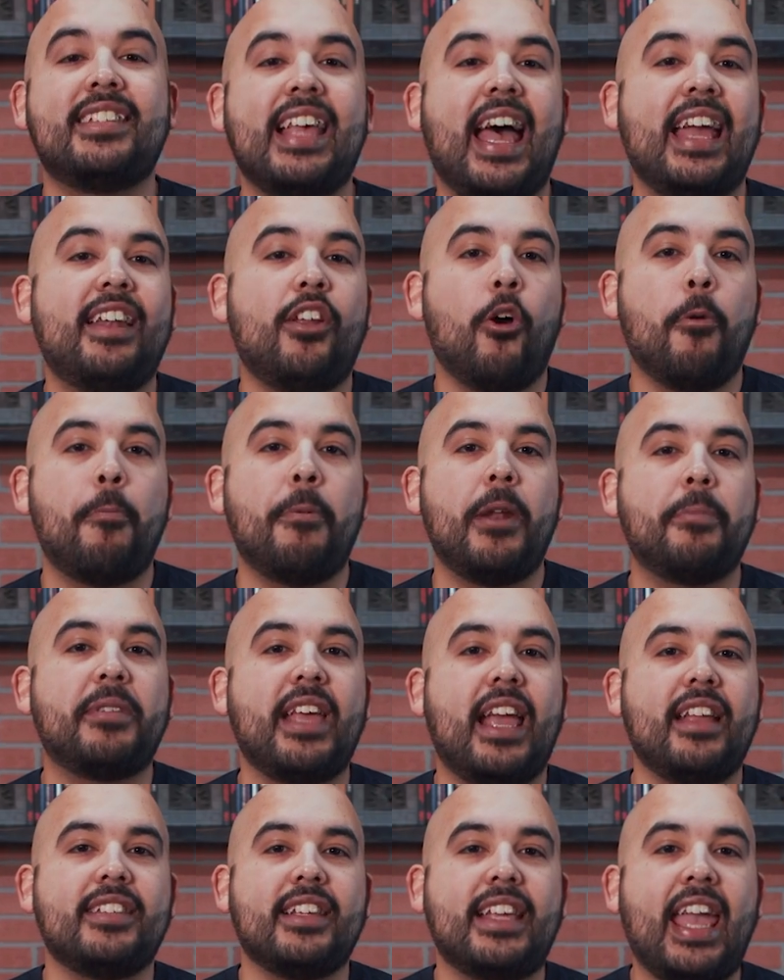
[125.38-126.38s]
decide to open
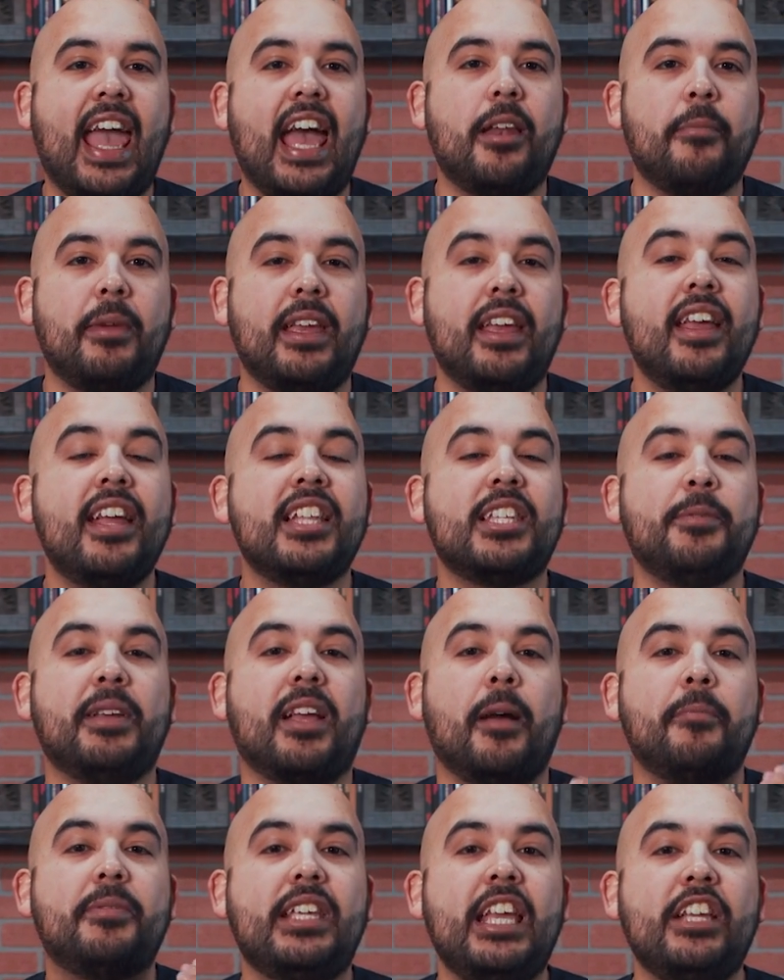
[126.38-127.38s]
up Titans Academy to
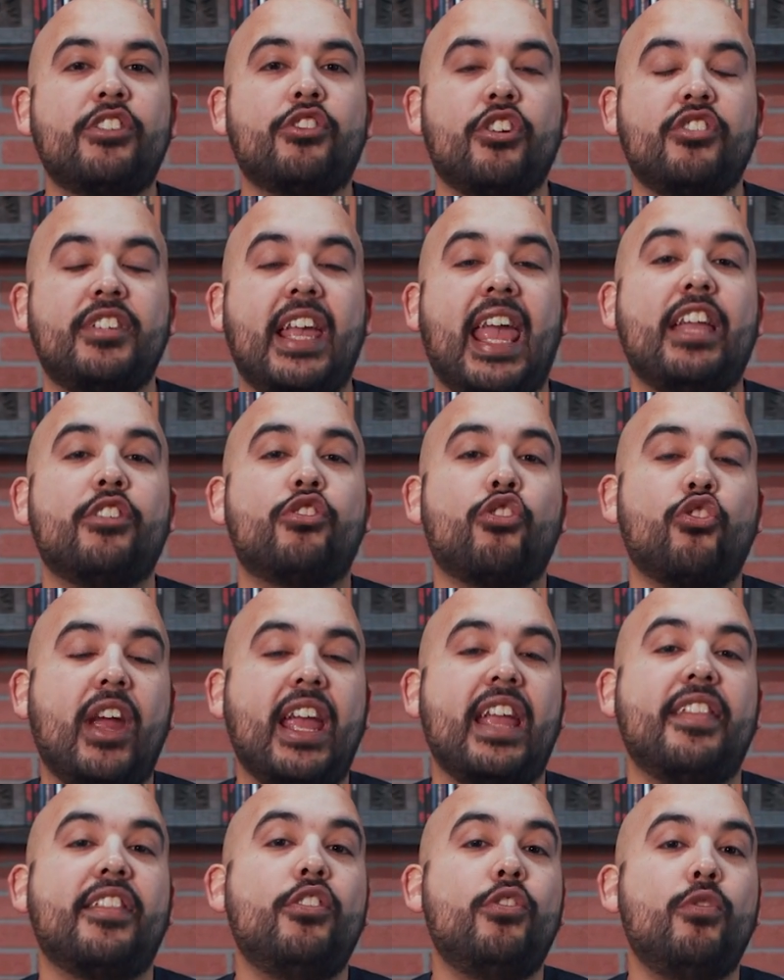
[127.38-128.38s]
become teachers and
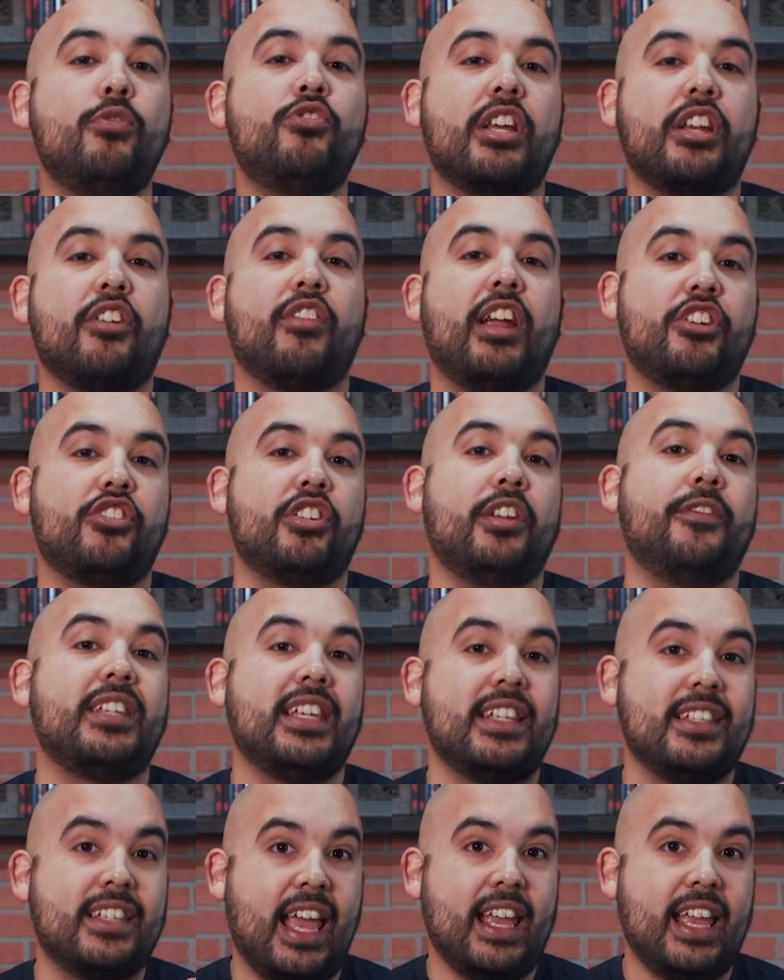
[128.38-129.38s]
train the new generation of Teen